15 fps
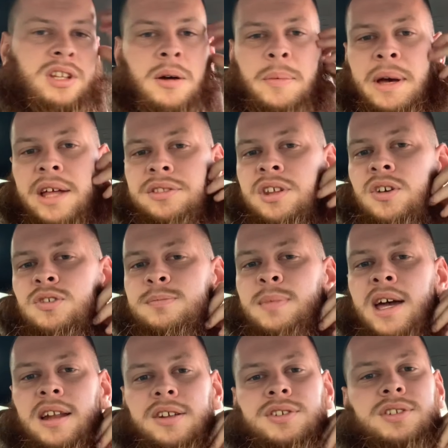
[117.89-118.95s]
up about those
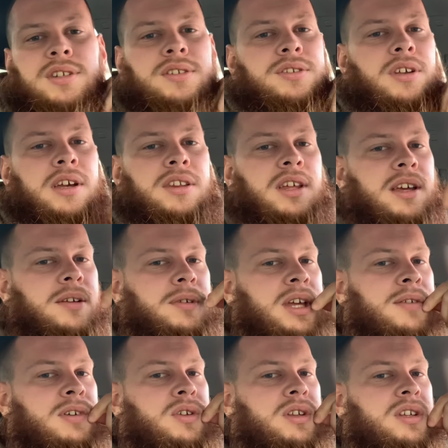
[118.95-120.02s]
medicines. Like they
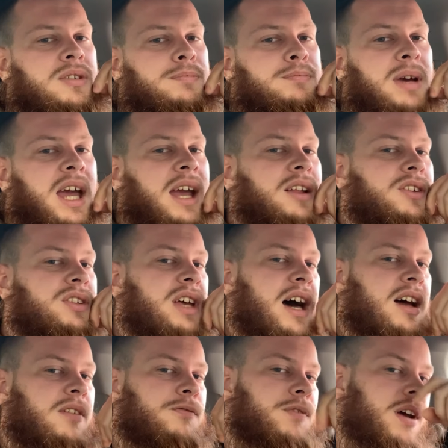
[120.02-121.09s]
give you these bad
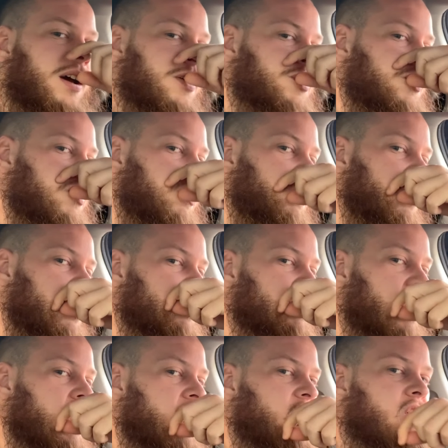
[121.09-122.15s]
side effects, and they
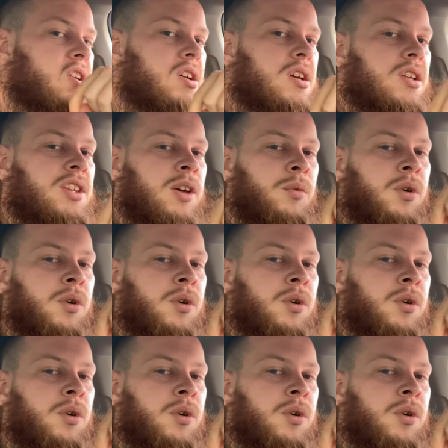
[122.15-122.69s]
say they